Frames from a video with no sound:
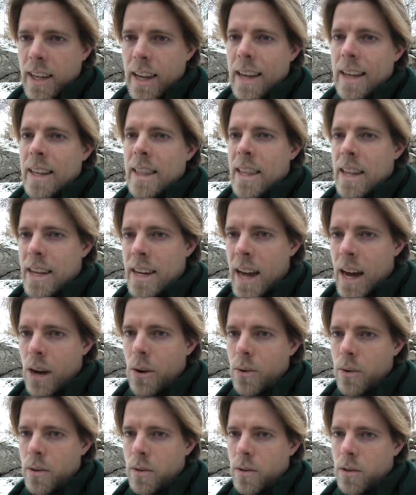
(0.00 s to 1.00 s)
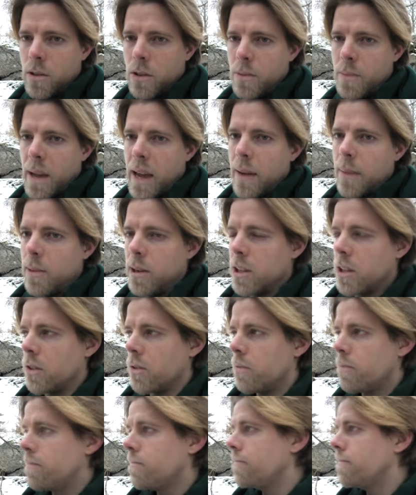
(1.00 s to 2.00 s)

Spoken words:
in the now to be able to